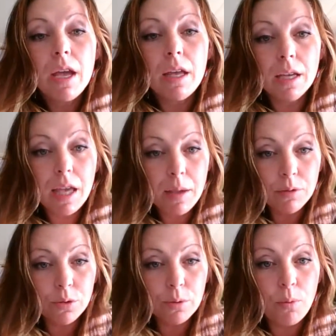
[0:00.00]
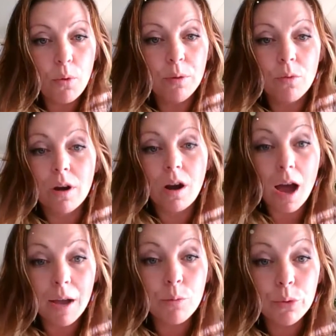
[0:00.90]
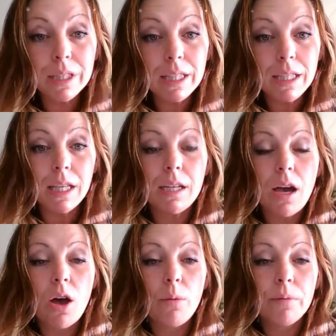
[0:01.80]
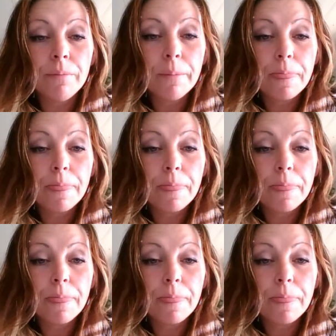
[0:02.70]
And it came to a point where I really needed help.